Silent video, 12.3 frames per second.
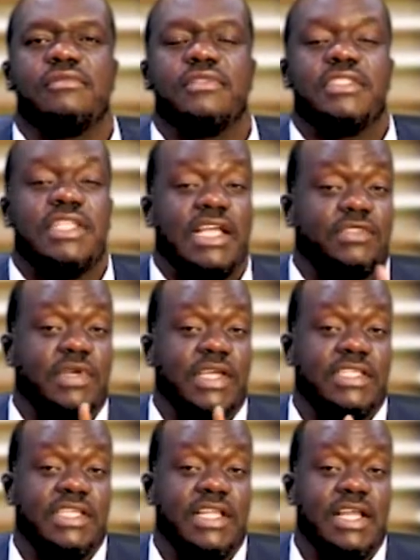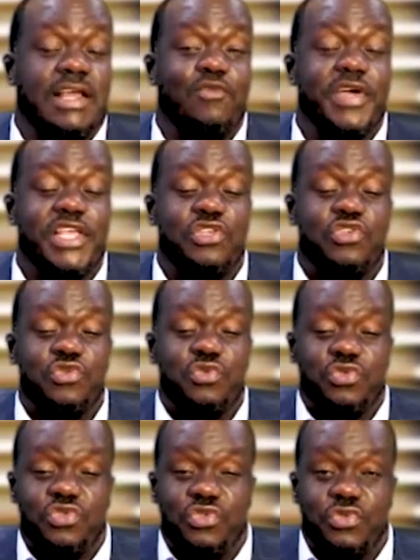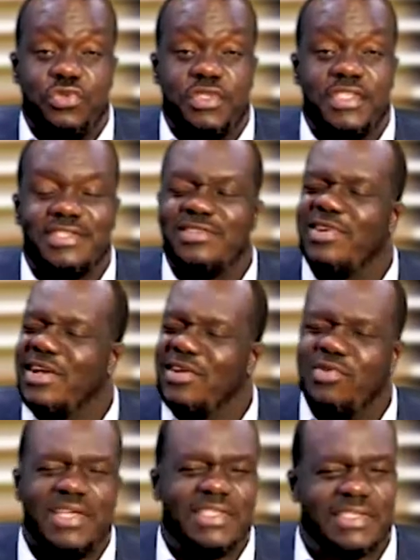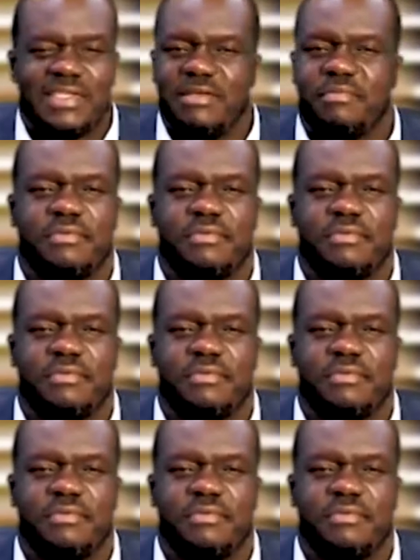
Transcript: That's why I said earlier, when you do this, you can go and sleep.